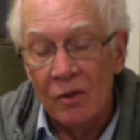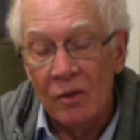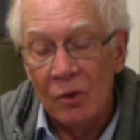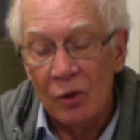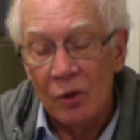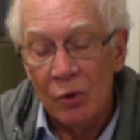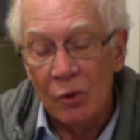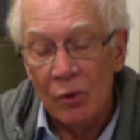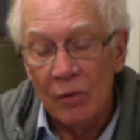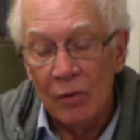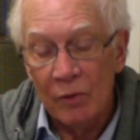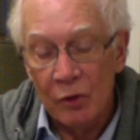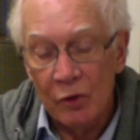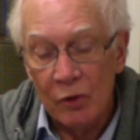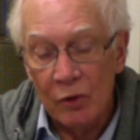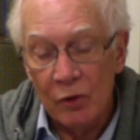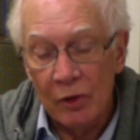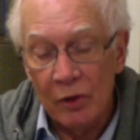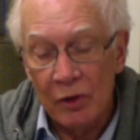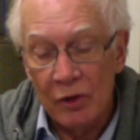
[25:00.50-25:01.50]
to
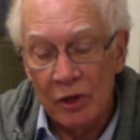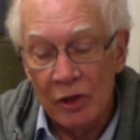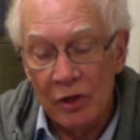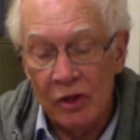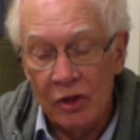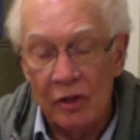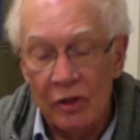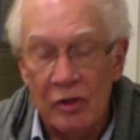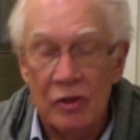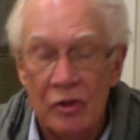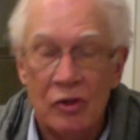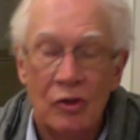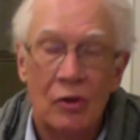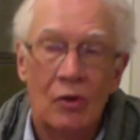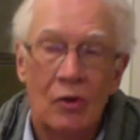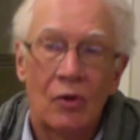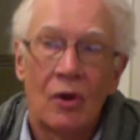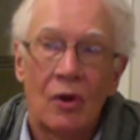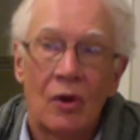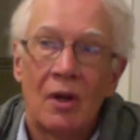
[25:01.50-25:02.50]
universal existence.
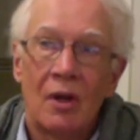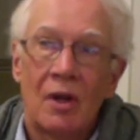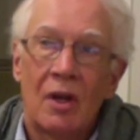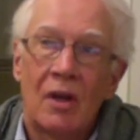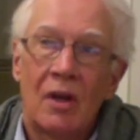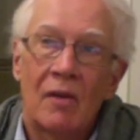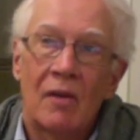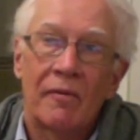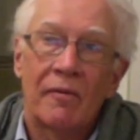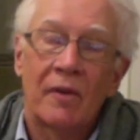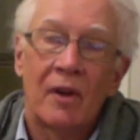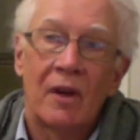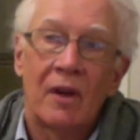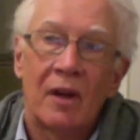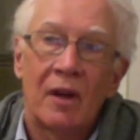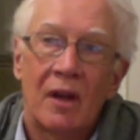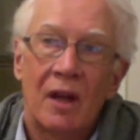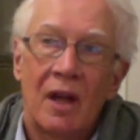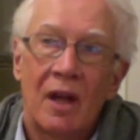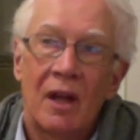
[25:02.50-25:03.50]
If
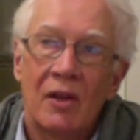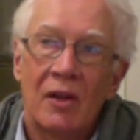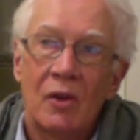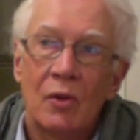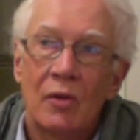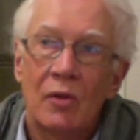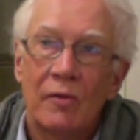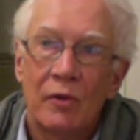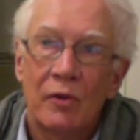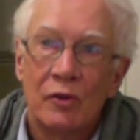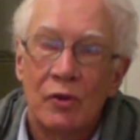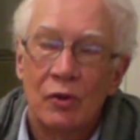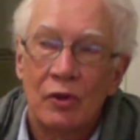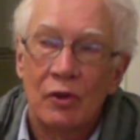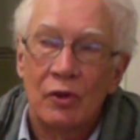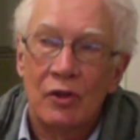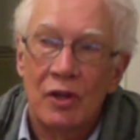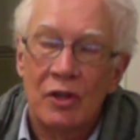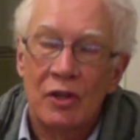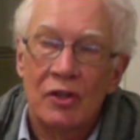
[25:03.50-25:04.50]
and universal
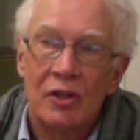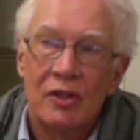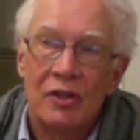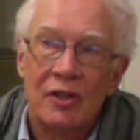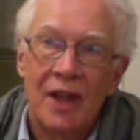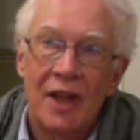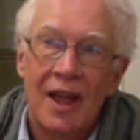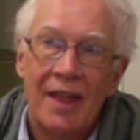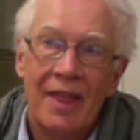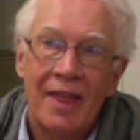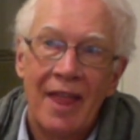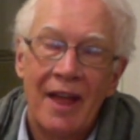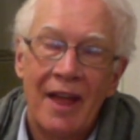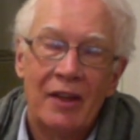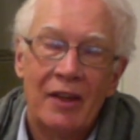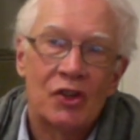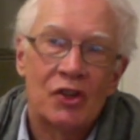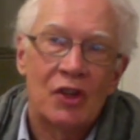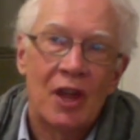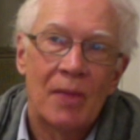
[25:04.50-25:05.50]
existence had
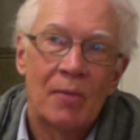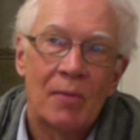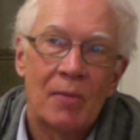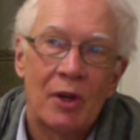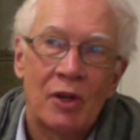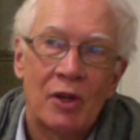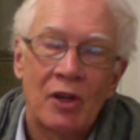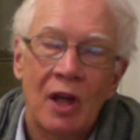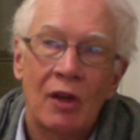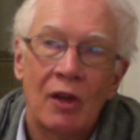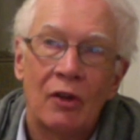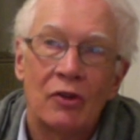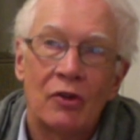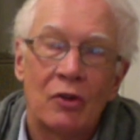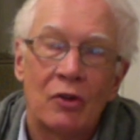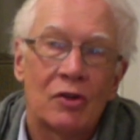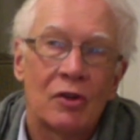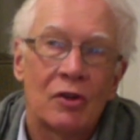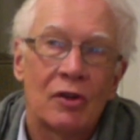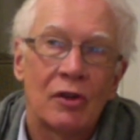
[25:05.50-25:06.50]
that same
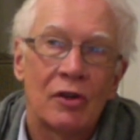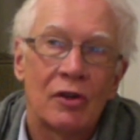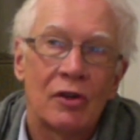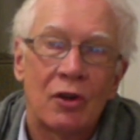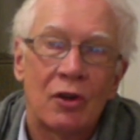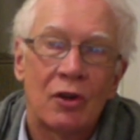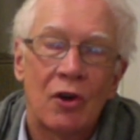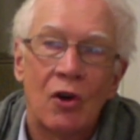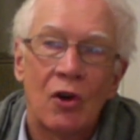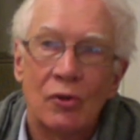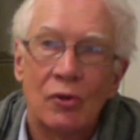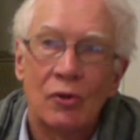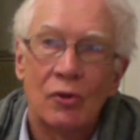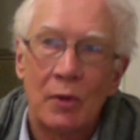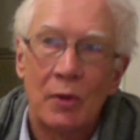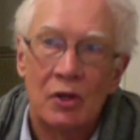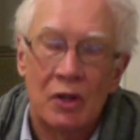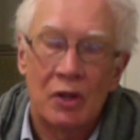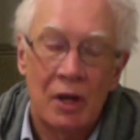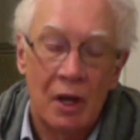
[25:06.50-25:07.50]
intelligence on this
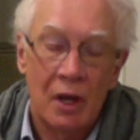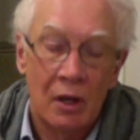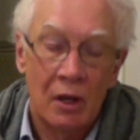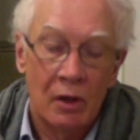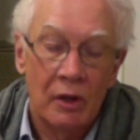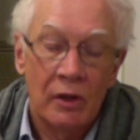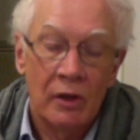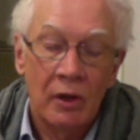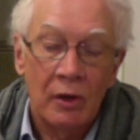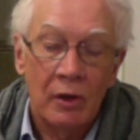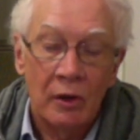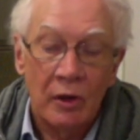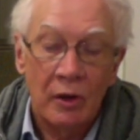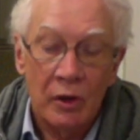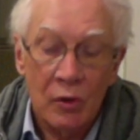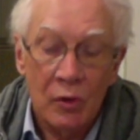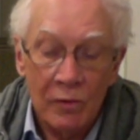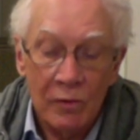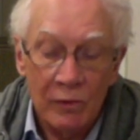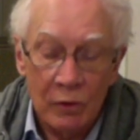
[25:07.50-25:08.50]
cosmic scale and on
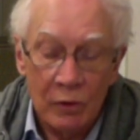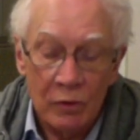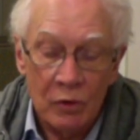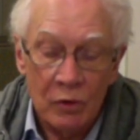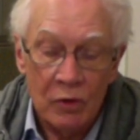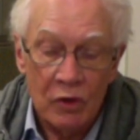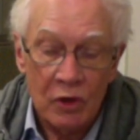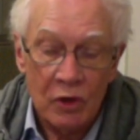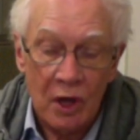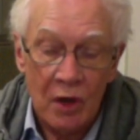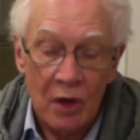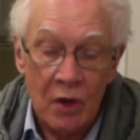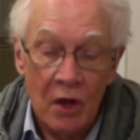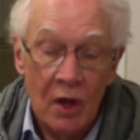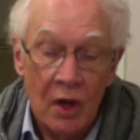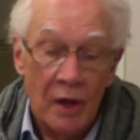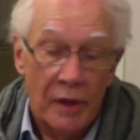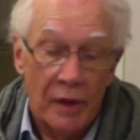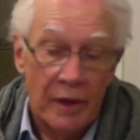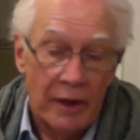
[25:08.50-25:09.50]
a universal scale
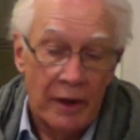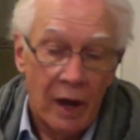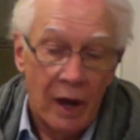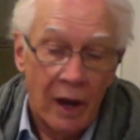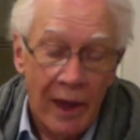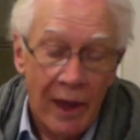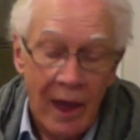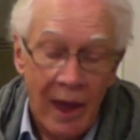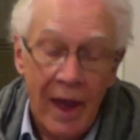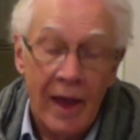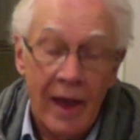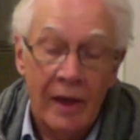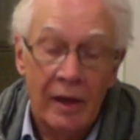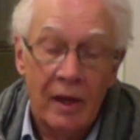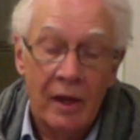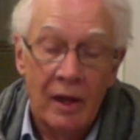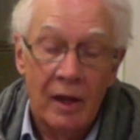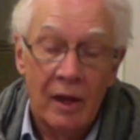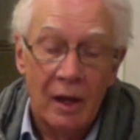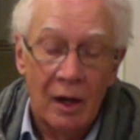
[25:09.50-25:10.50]
that I had
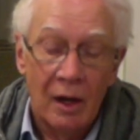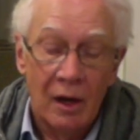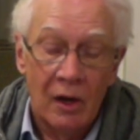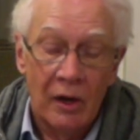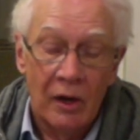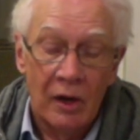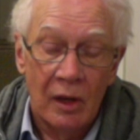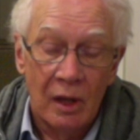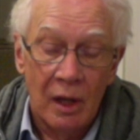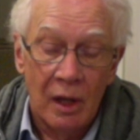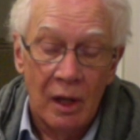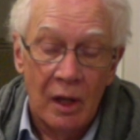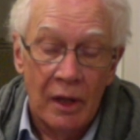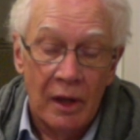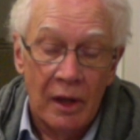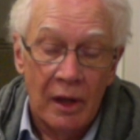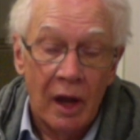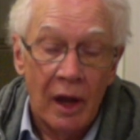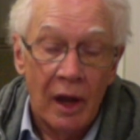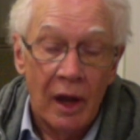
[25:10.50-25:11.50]
on a
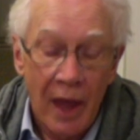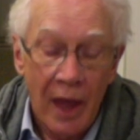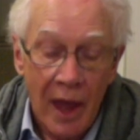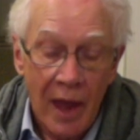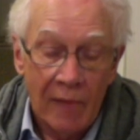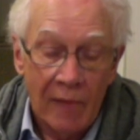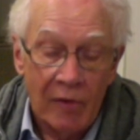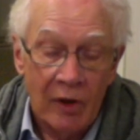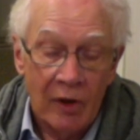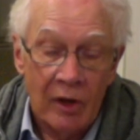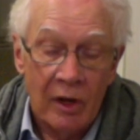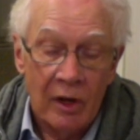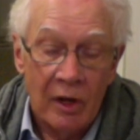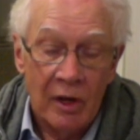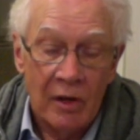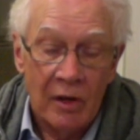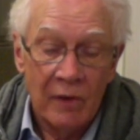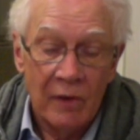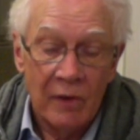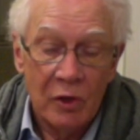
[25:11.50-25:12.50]
that I have on an
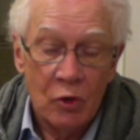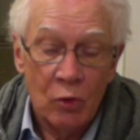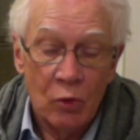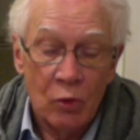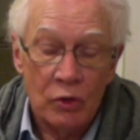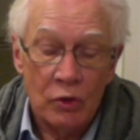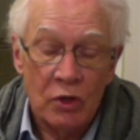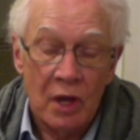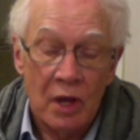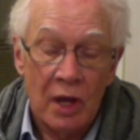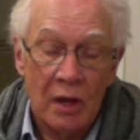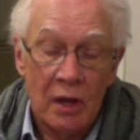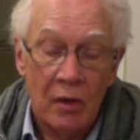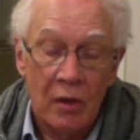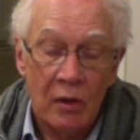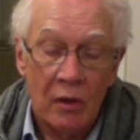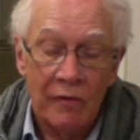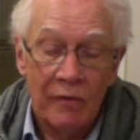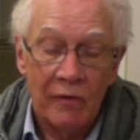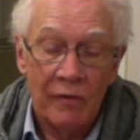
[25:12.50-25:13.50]
individual scale,
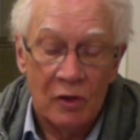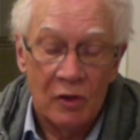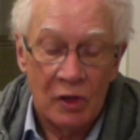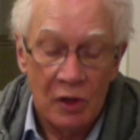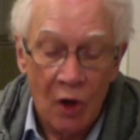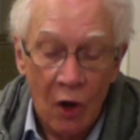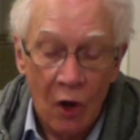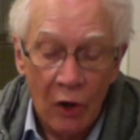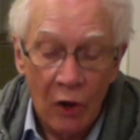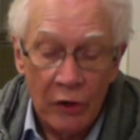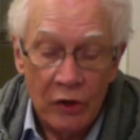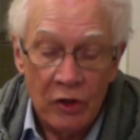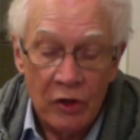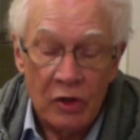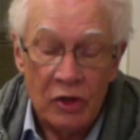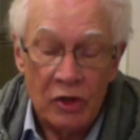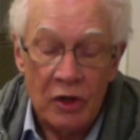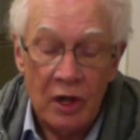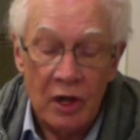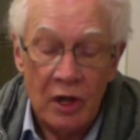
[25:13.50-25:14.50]
on a physiology
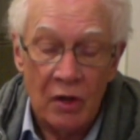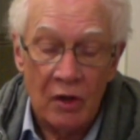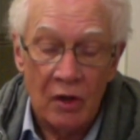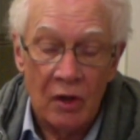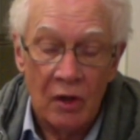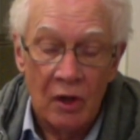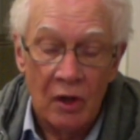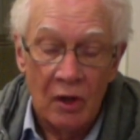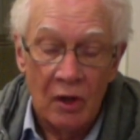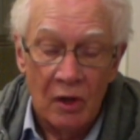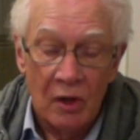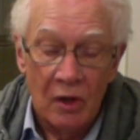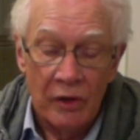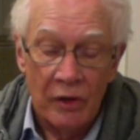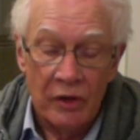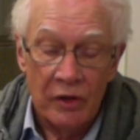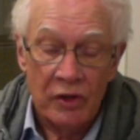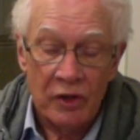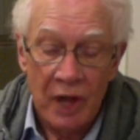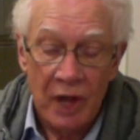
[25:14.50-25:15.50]
scale,
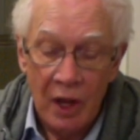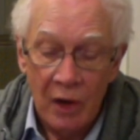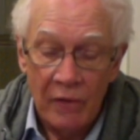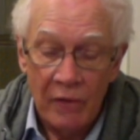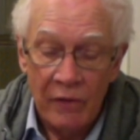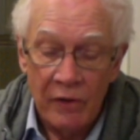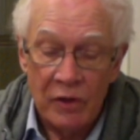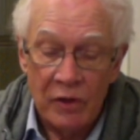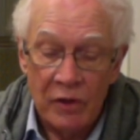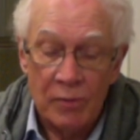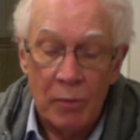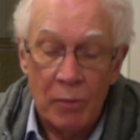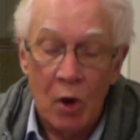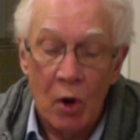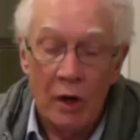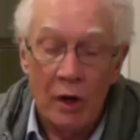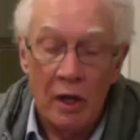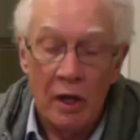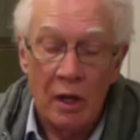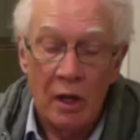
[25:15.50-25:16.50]
on the scale of this
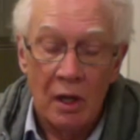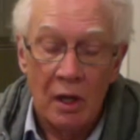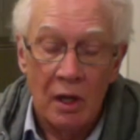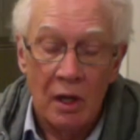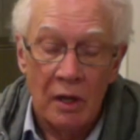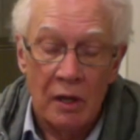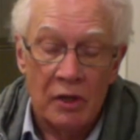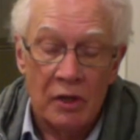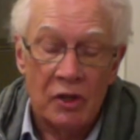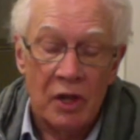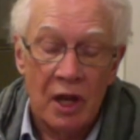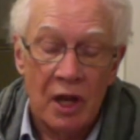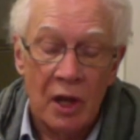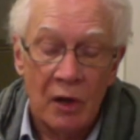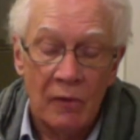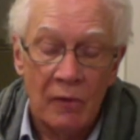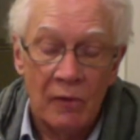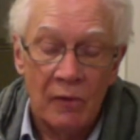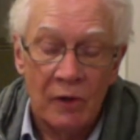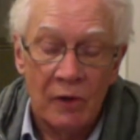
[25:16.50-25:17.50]
body, and the
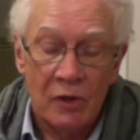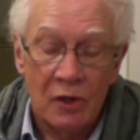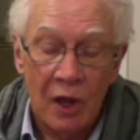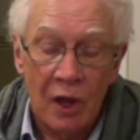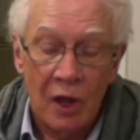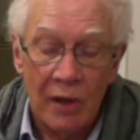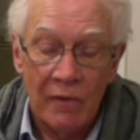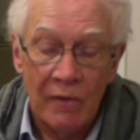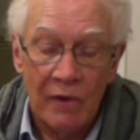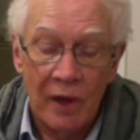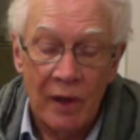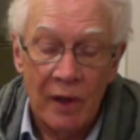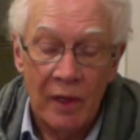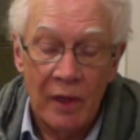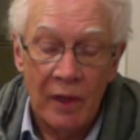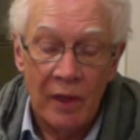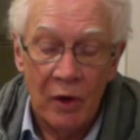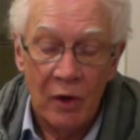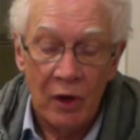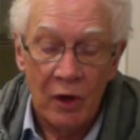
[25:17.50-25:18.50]
scale of this life,
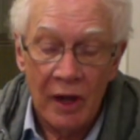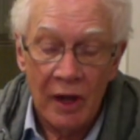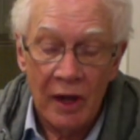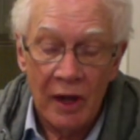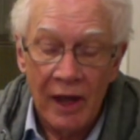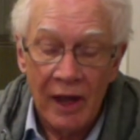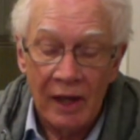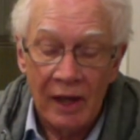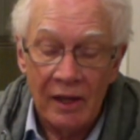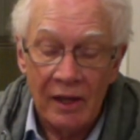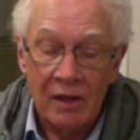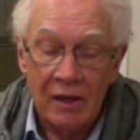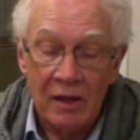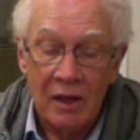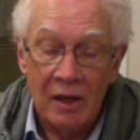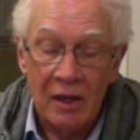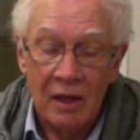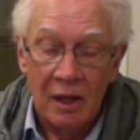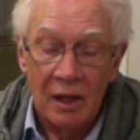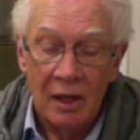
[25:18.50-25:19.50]
and they're connected.
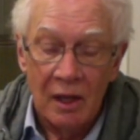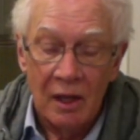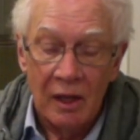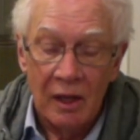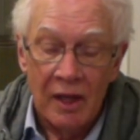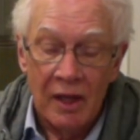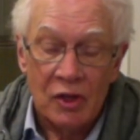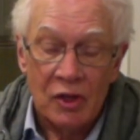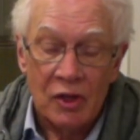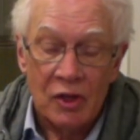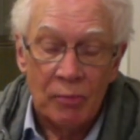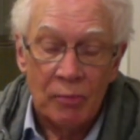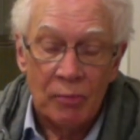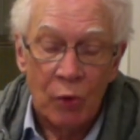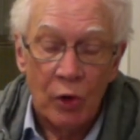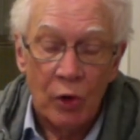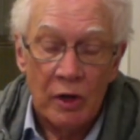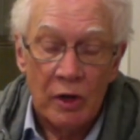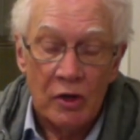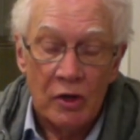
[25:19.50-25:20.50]
They
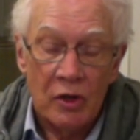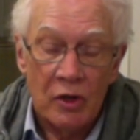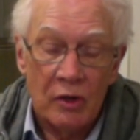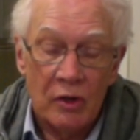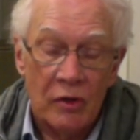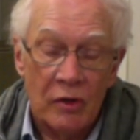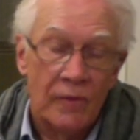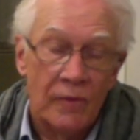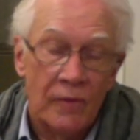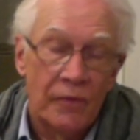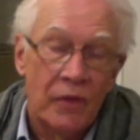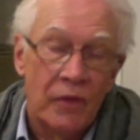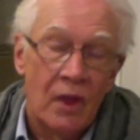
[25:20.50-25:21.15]
support each other.